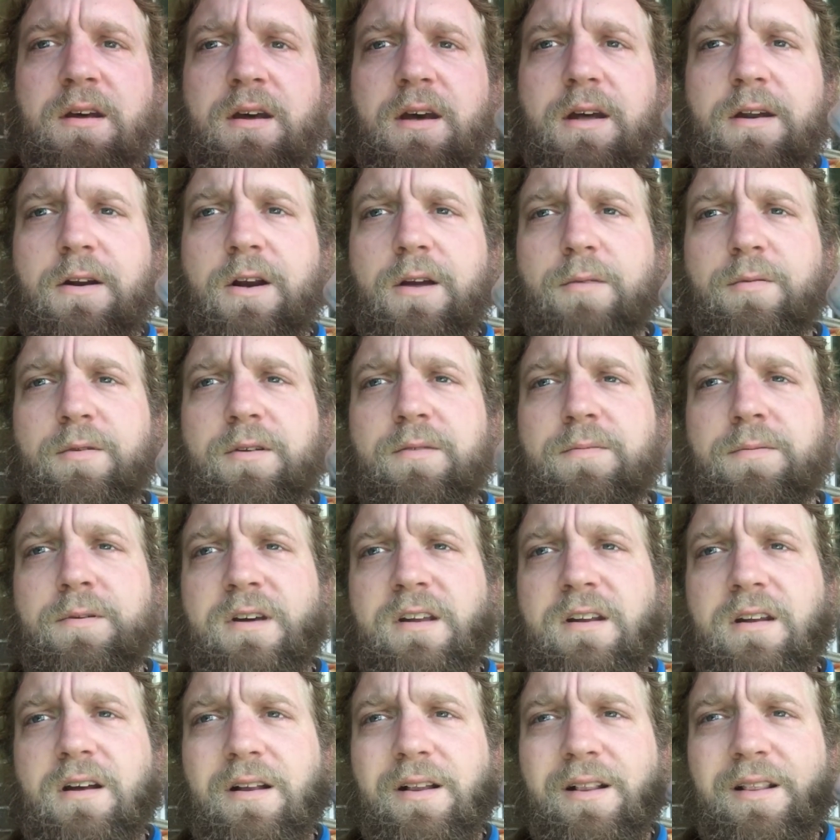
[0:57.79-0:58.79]
and you're able to
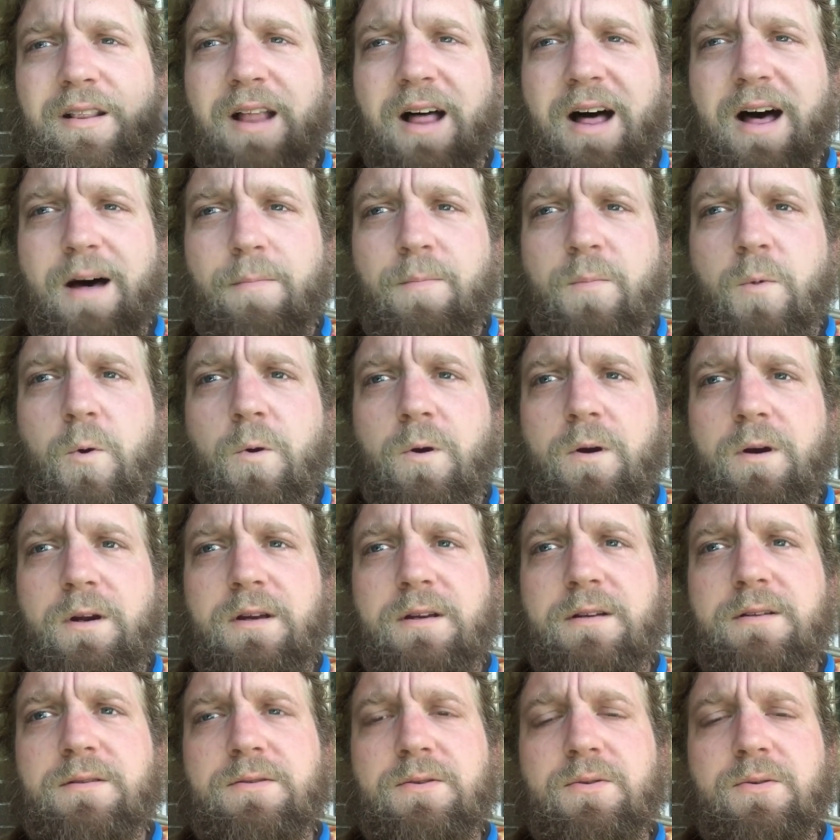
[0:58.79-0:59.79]
fit a lot more
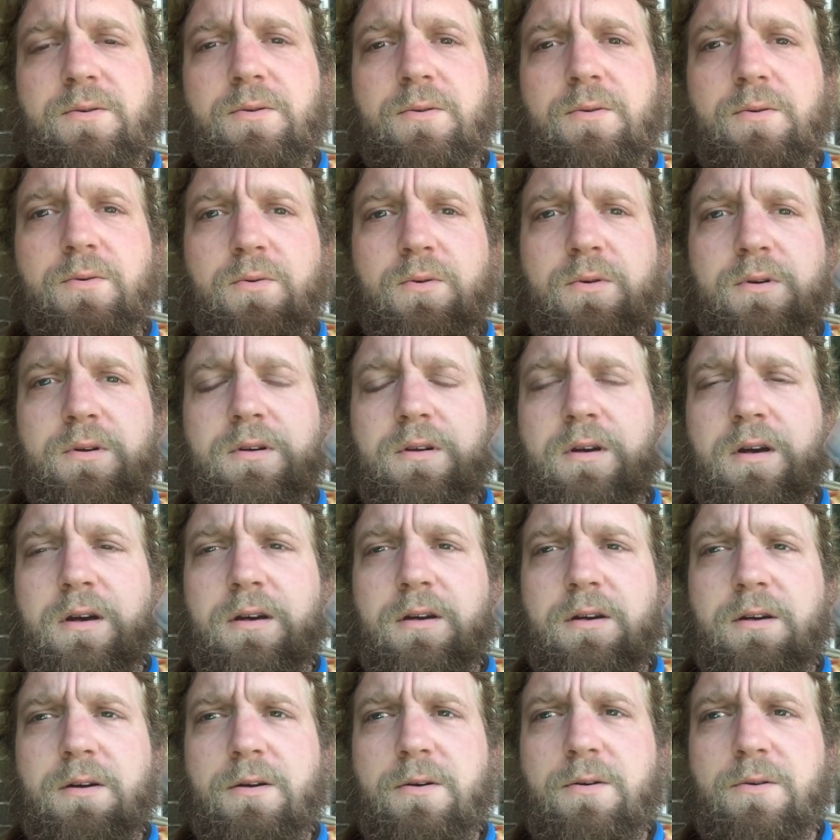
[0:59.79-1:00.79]
into
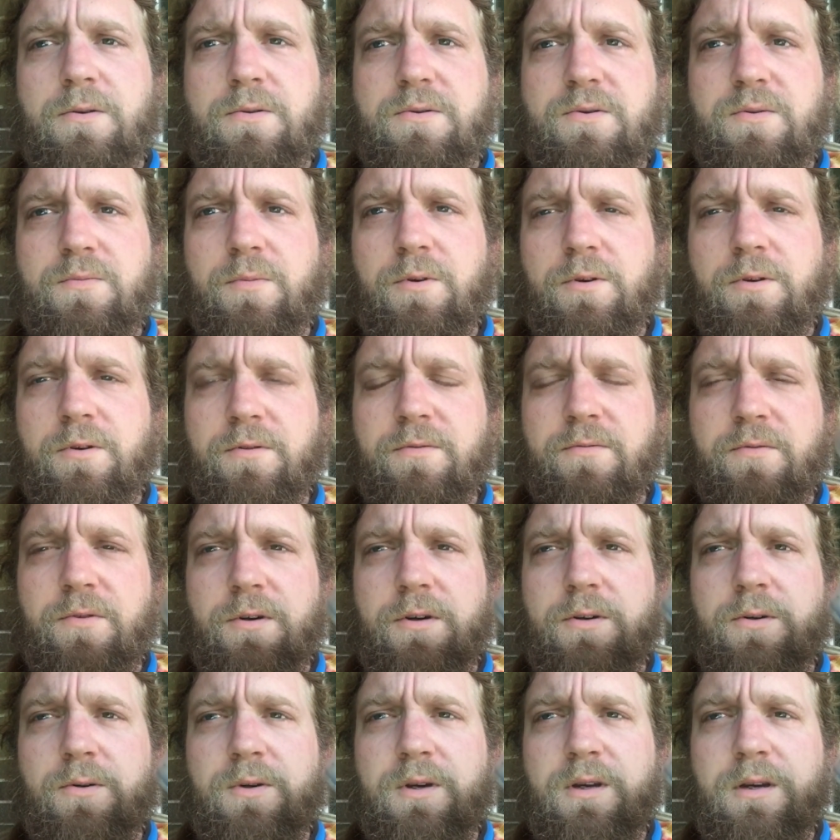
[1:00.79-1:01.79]
your crucible for
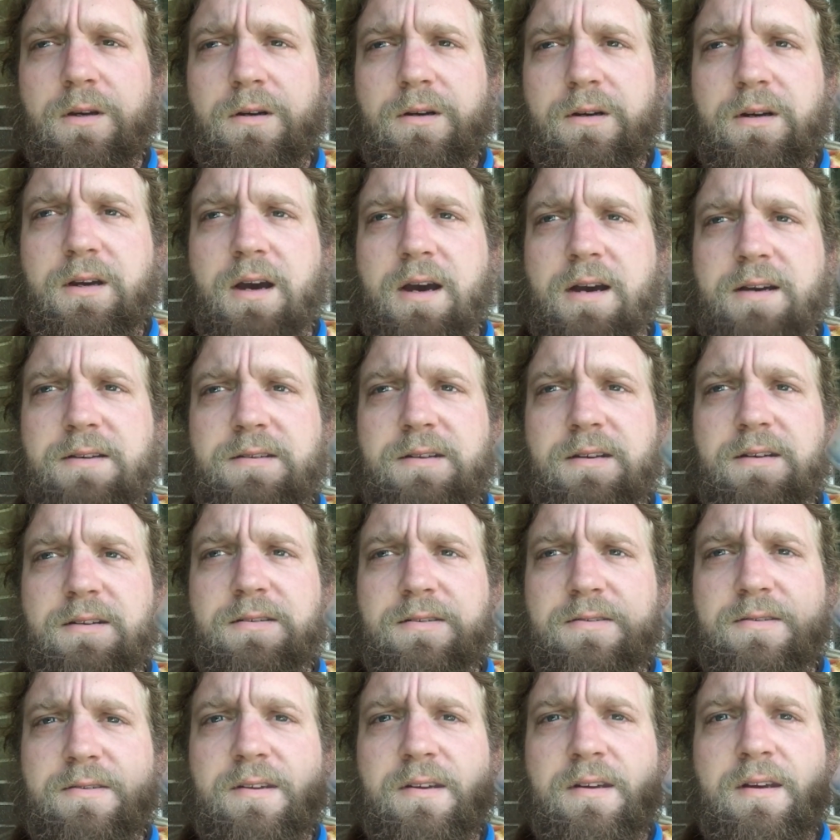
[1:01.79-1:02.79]
doing your
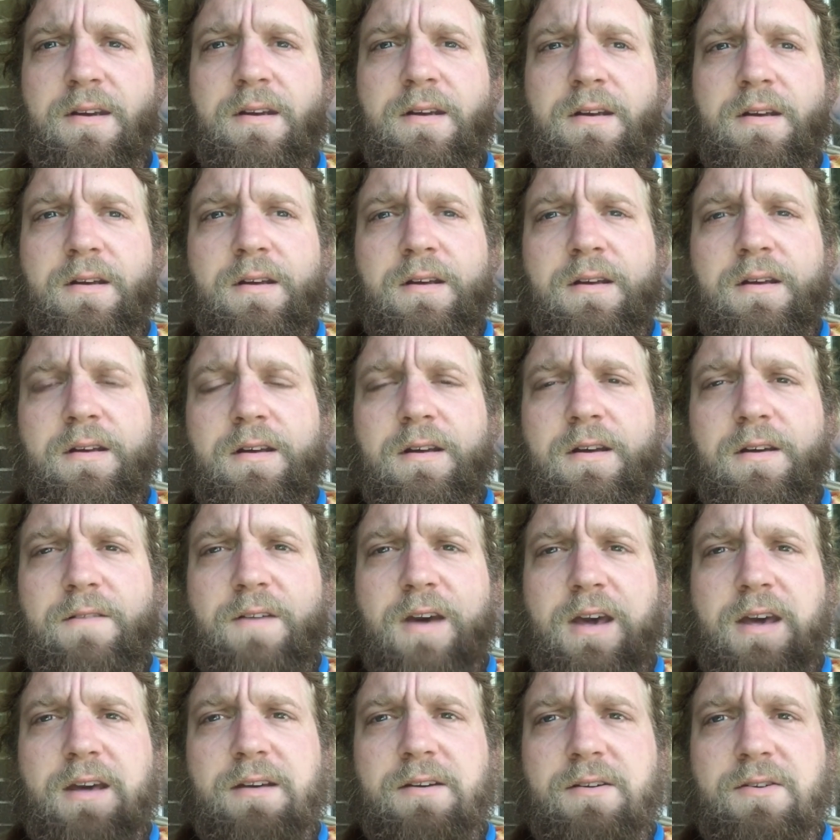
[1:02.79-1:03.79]
castings of
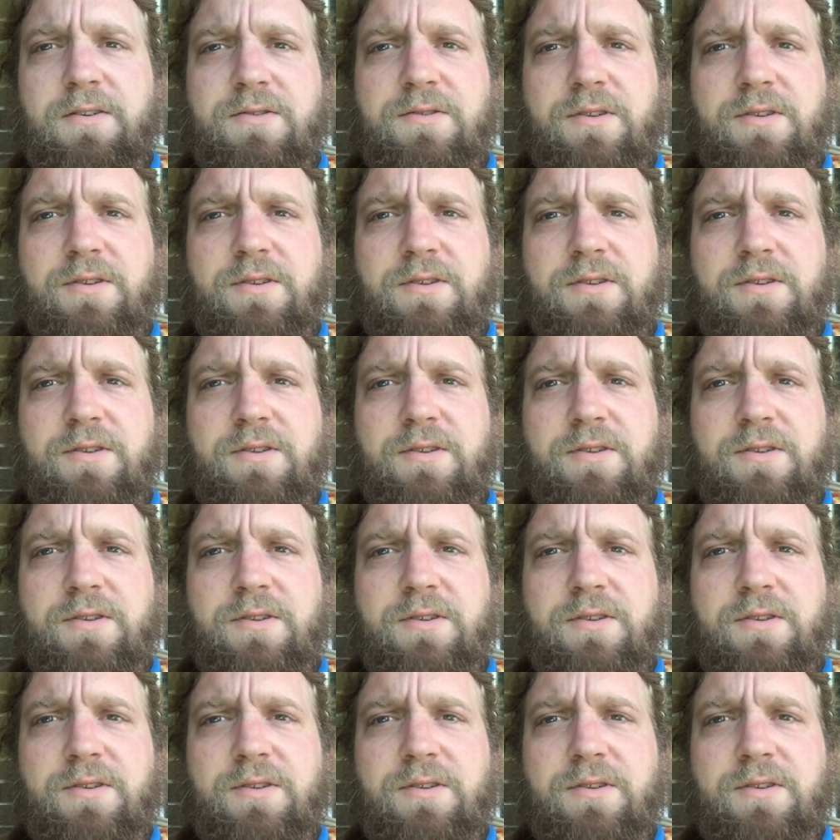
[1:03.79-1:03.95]
anthills